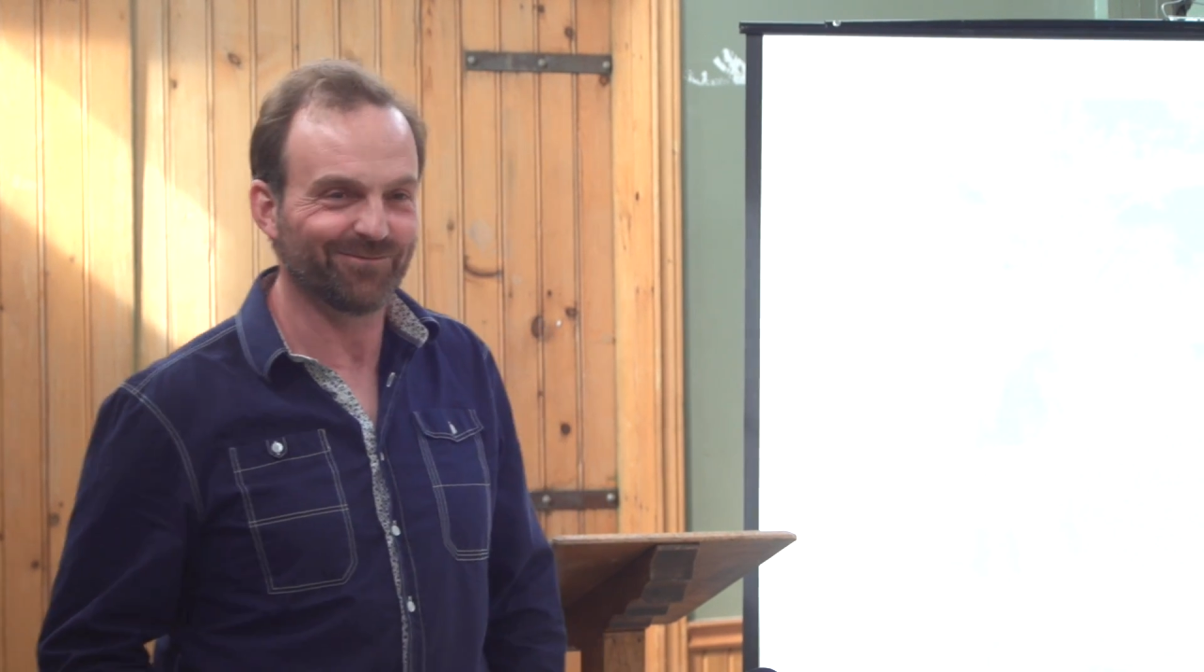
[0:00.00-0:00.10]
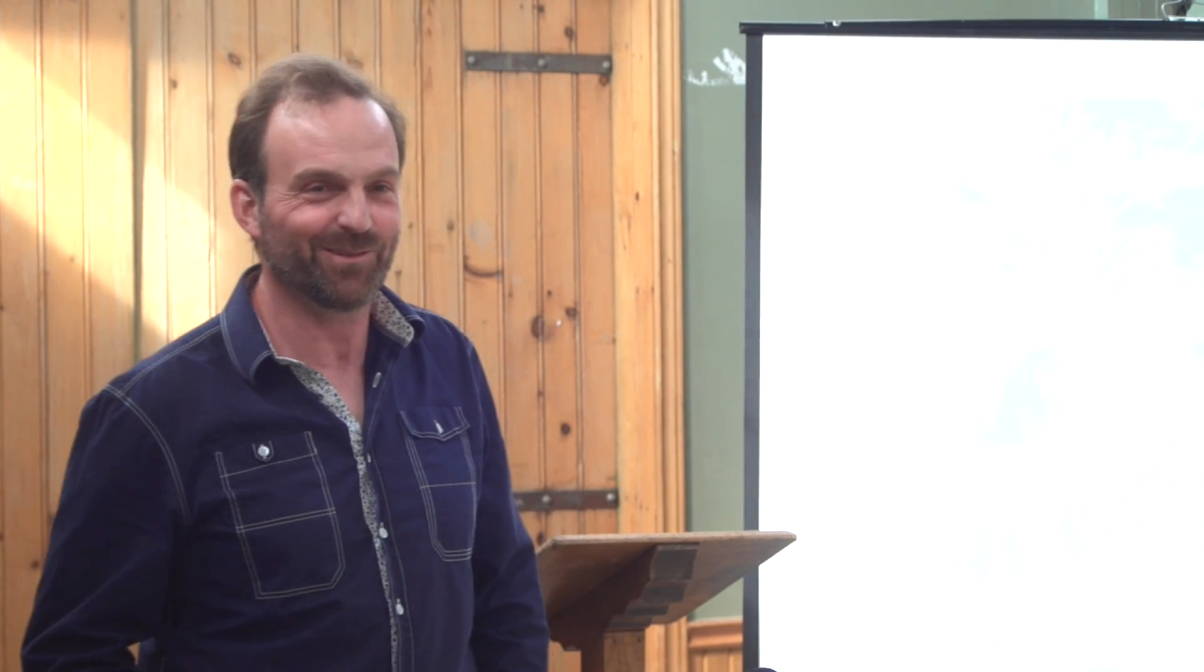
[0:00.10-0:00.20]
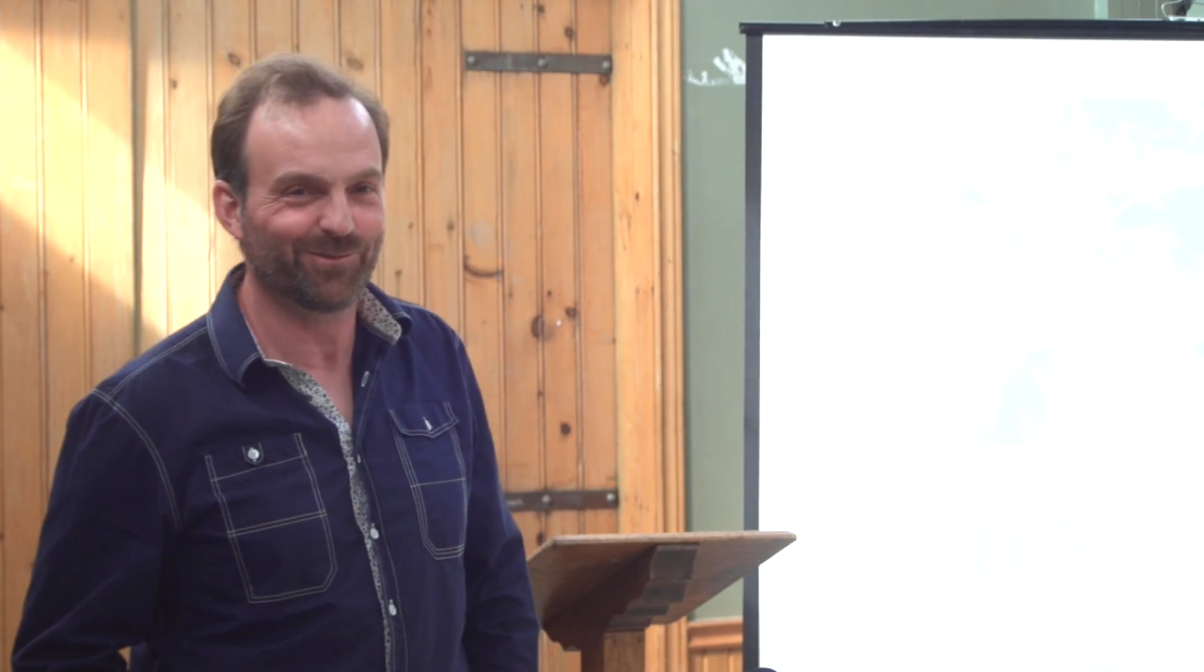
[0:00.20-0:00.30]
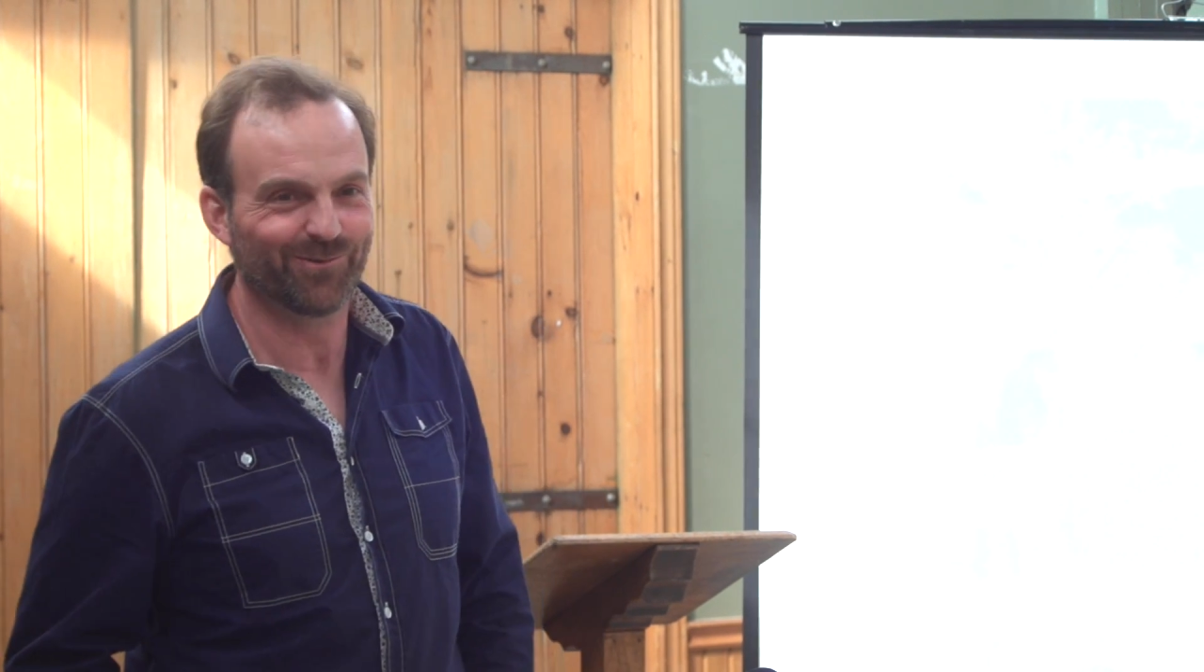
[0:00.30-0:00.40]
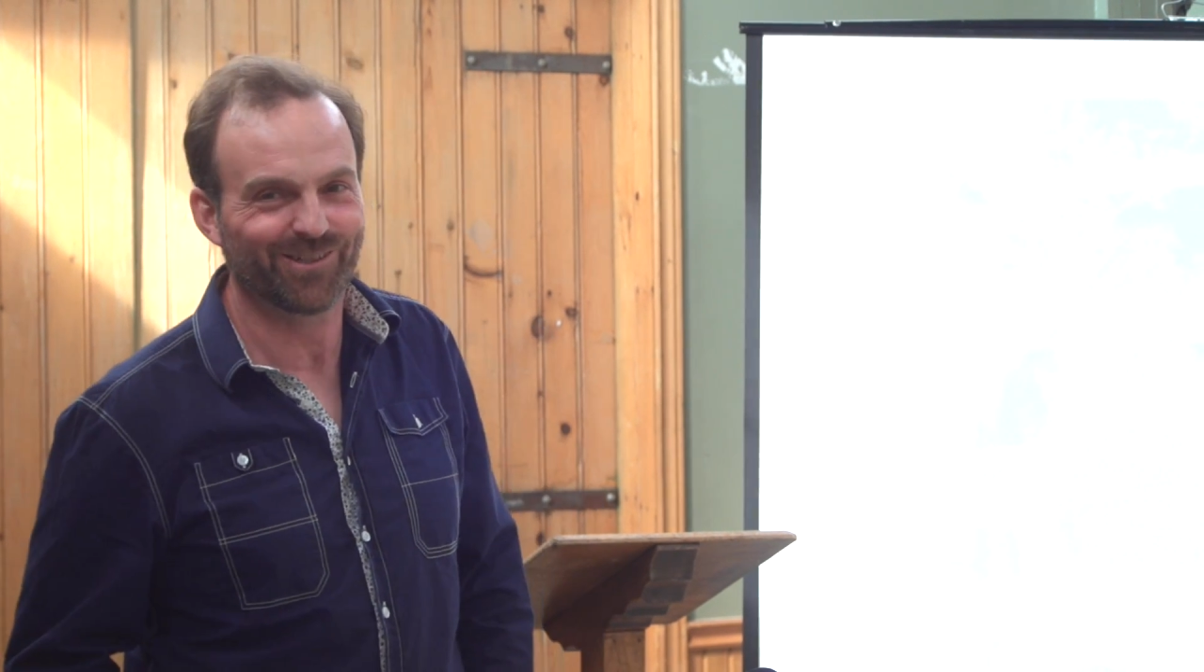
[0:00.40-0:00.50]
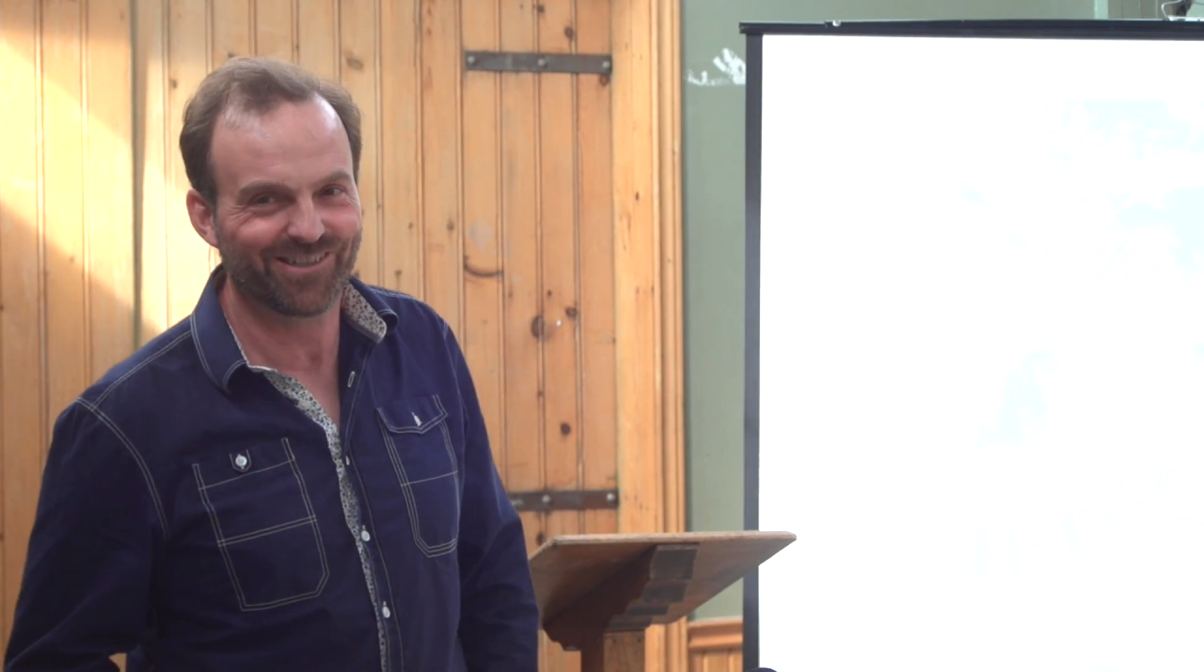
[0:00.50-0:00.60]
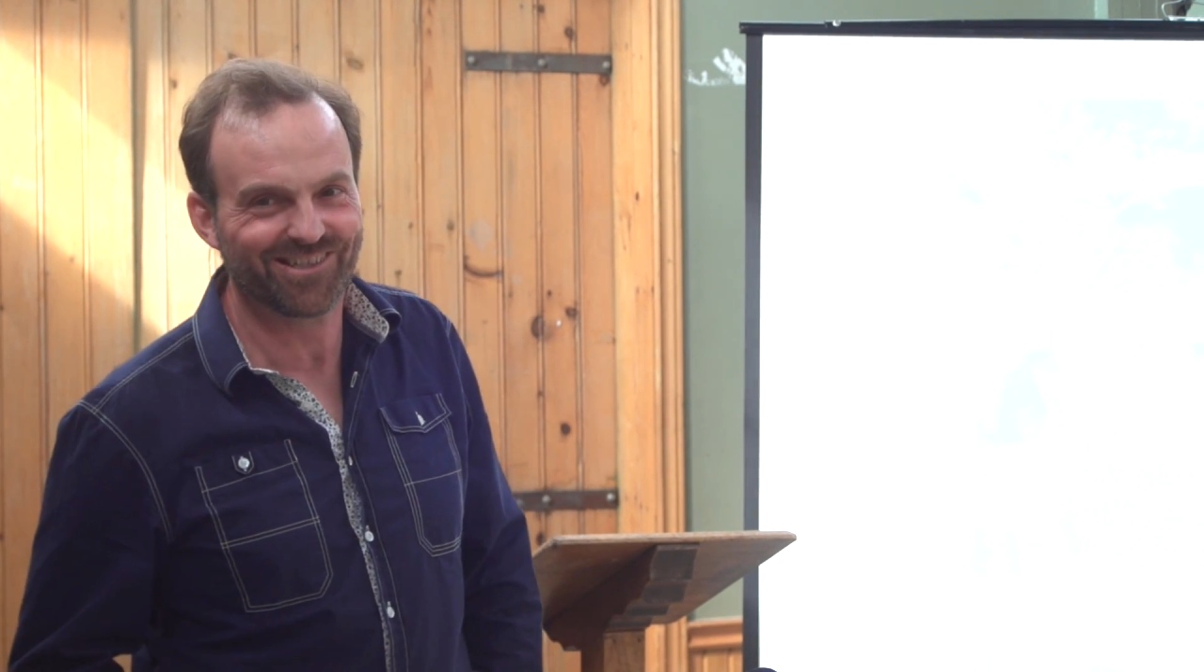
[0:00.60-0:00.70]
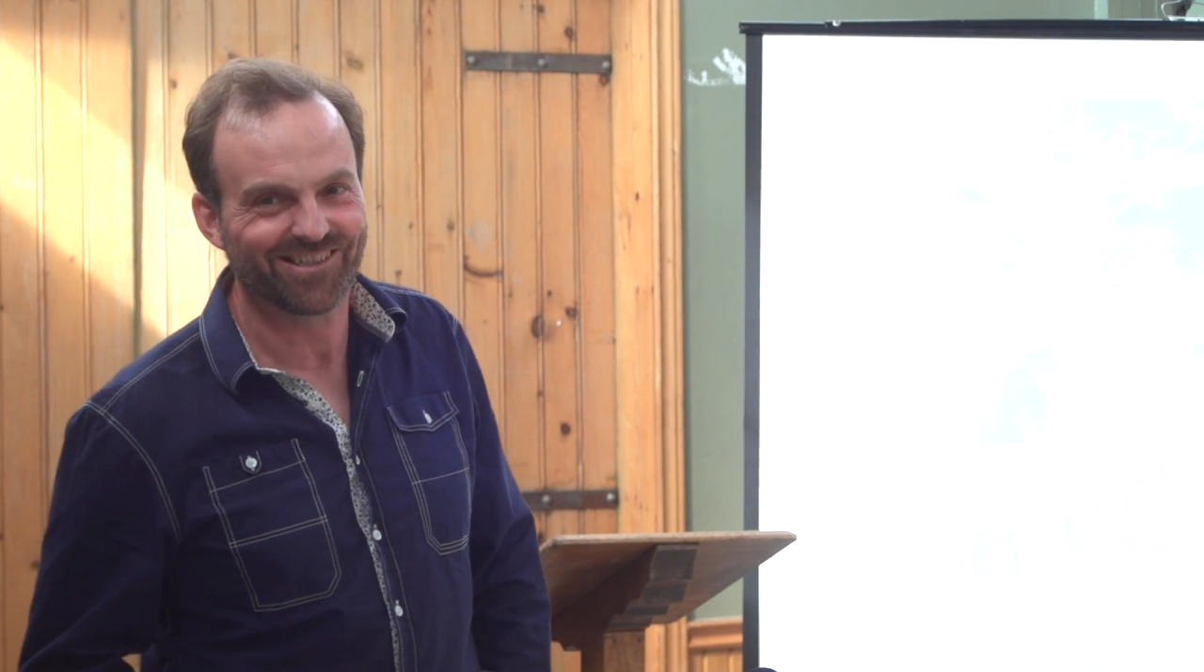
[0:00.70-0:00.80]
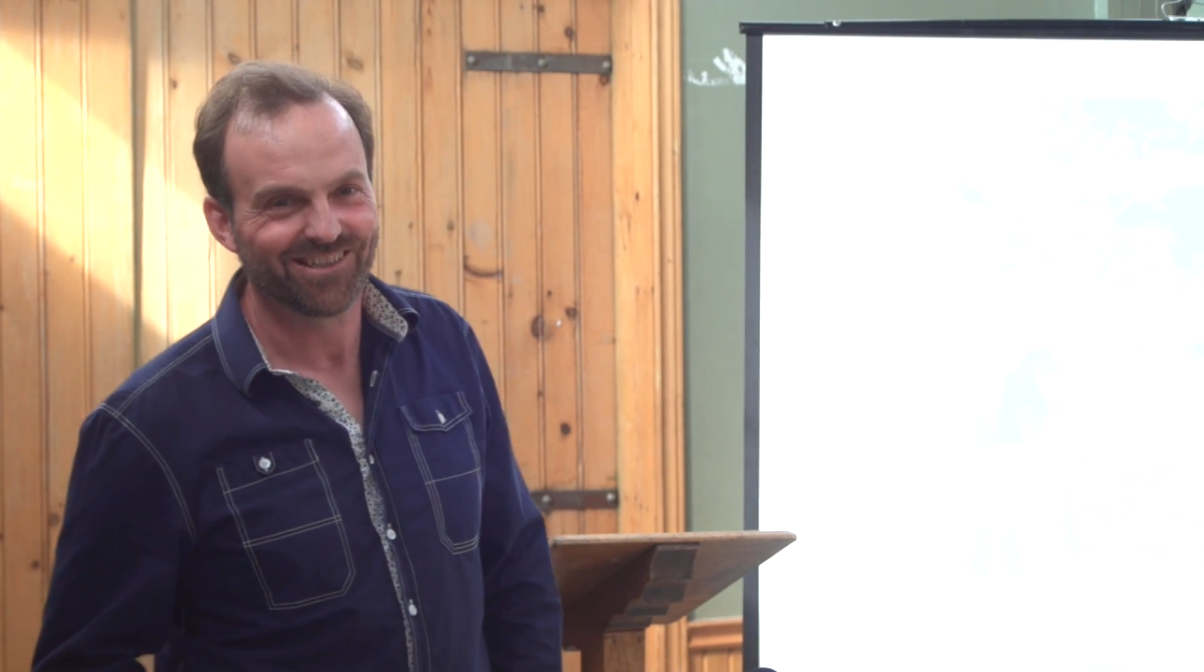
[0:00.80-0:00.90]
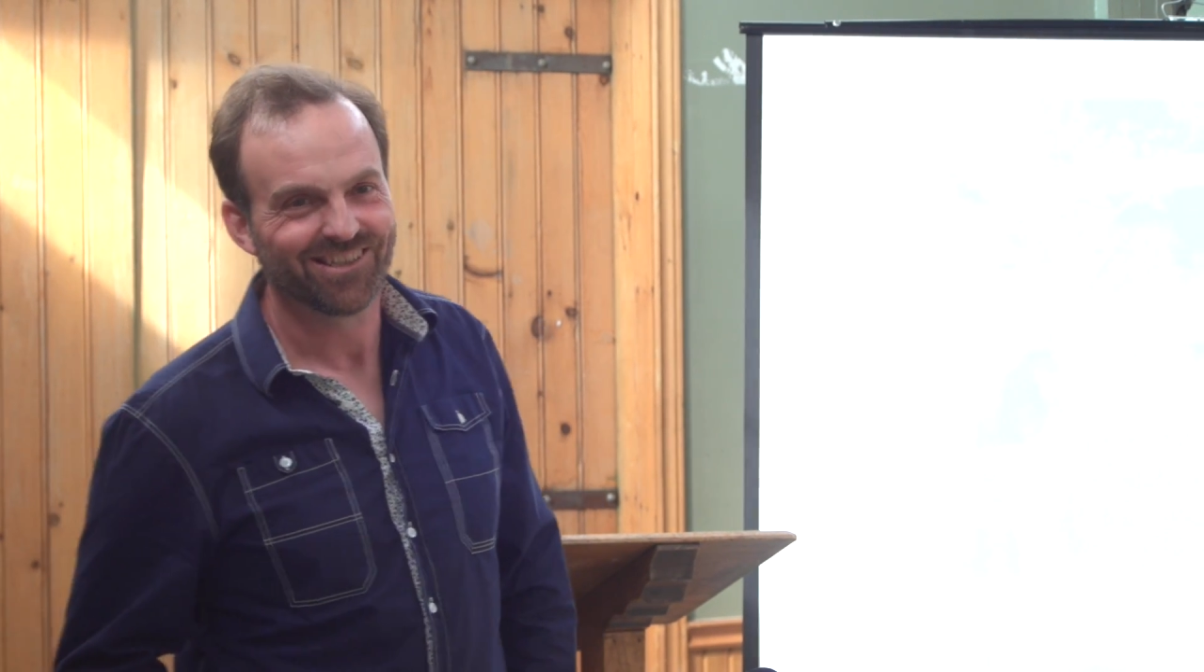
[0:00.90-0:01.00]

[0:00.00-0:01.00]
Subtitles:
But it works.